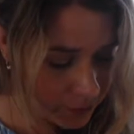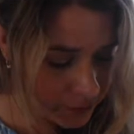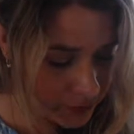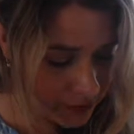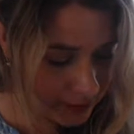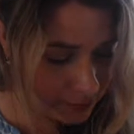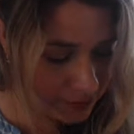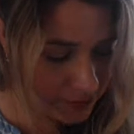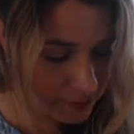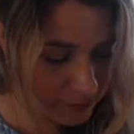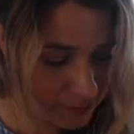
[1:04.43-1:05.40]
of sheep
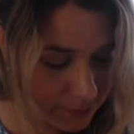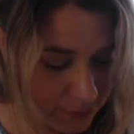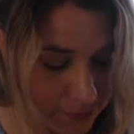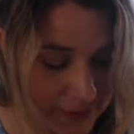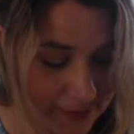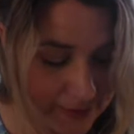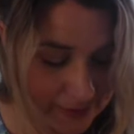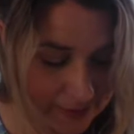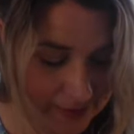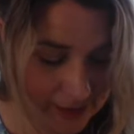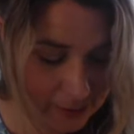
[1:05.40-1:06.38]
shivered
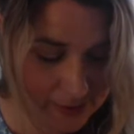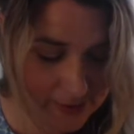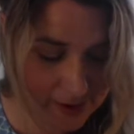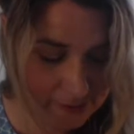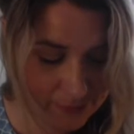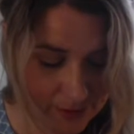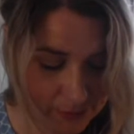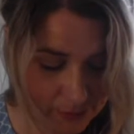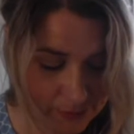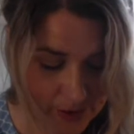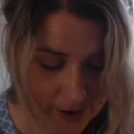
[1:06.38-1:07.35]
fleeceless out in their
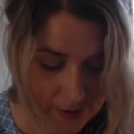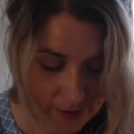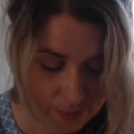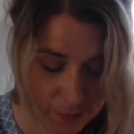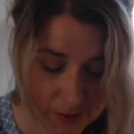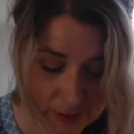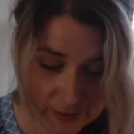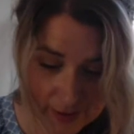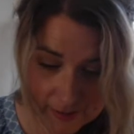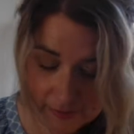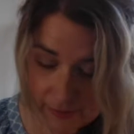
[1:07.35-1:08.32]
fields, the
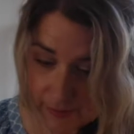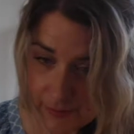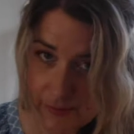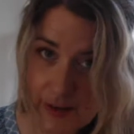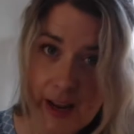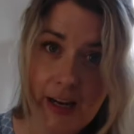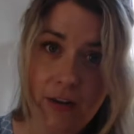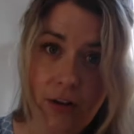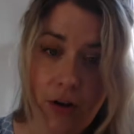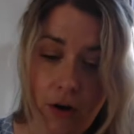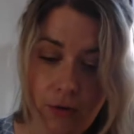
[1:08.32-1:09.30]
princess stayed
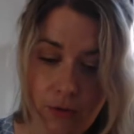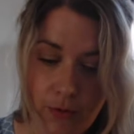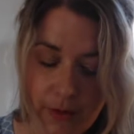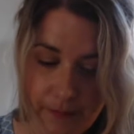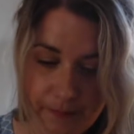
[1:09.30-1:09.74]
cold.